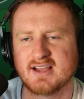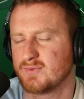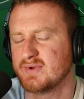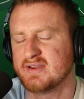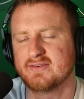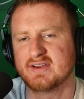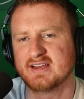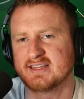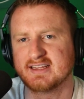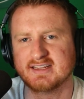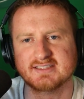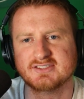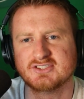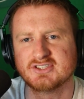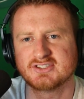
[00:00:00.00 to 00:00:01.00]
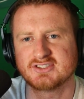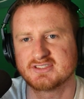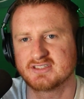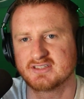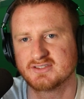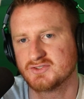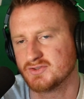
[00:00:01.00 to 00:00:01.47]
Like, it's
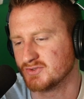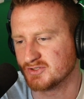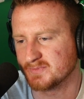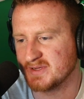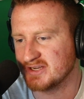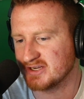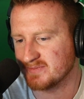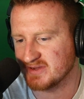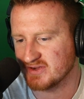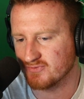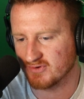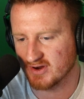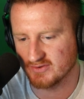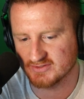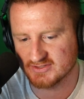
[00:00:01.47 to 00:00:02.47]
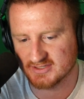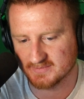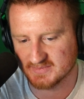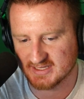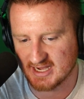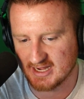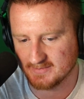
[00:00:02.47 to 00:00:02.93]
just social media can be gross
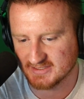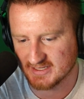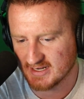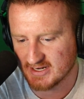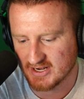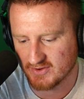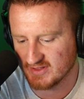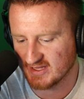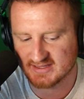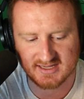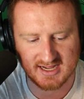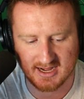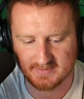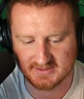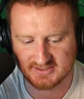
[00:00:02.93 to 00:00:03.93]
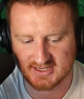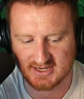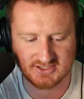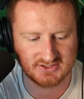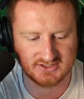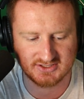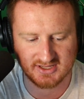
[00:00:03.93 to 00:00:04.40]
sometimes. And I know, like, the comment
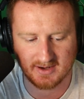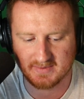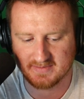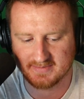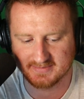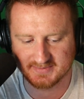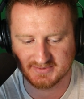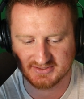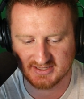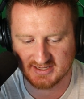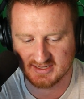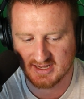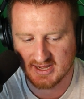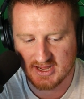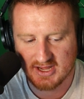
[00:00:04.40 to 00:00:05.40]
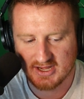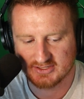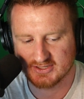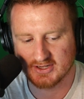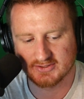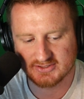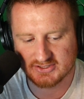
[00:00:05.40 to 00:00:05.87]
section, there's going to be people say, I
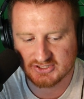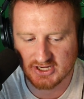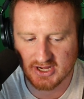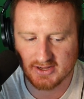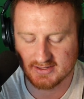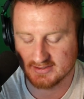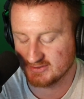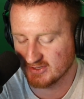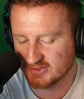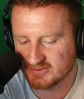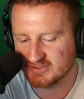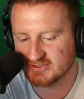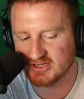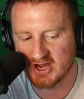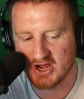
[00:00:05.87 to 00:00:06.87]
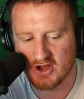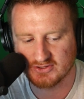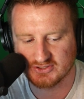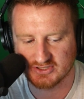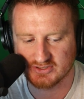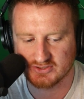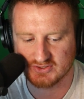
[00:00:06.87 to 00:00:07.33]
told you so,
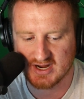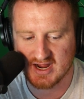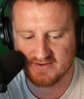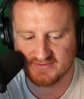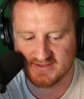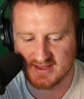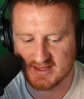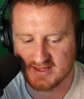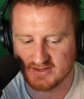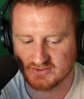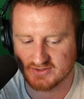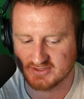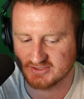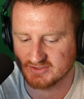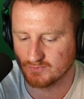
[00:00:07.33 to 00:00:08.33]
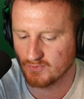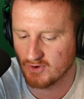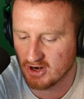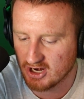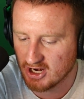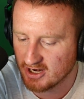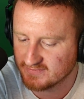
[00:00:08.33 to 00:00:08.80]
should have drafted Tristan
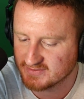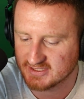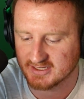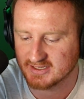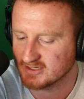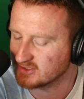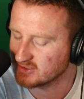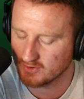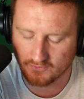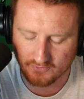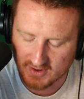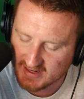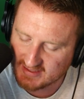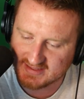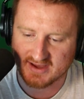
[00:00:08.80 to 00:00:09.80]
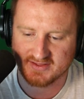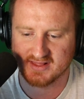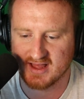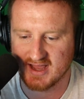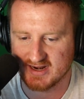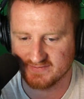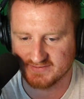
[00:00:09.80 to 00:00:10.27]
Wirfs. Like, you go right down the
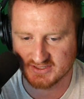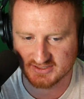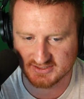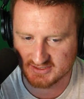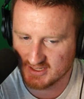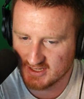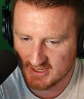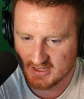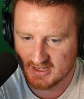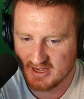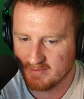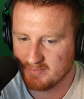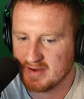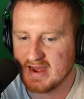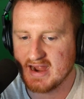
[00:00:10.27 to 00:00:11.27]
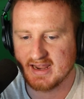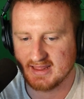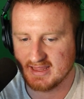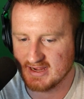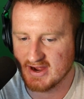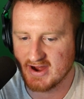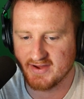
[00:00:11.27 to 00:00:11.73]
line of just
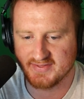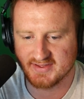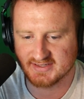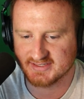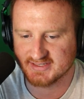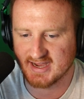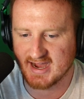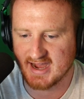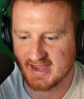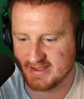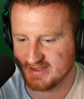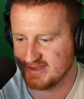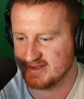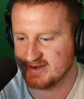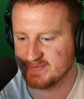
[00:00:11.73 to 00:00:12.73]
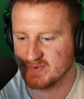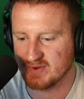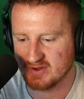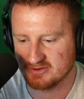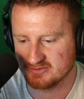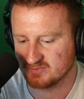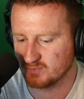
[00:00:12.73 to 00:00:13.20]
piling on this guy in
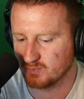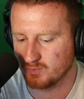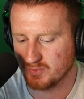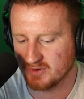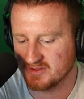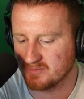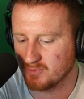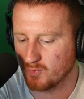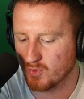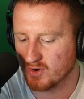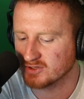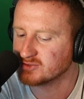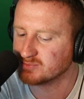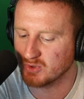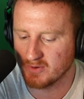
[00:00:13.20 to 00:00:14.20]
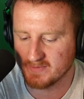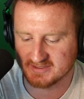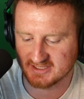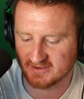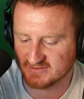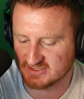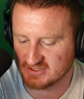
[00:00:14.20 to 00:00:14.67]
one of the worst
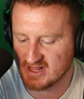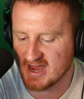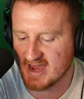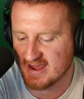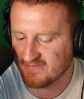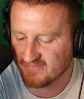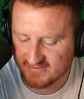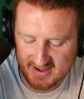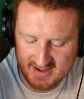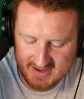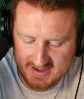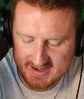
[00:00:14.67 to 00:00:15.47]
moments of his life.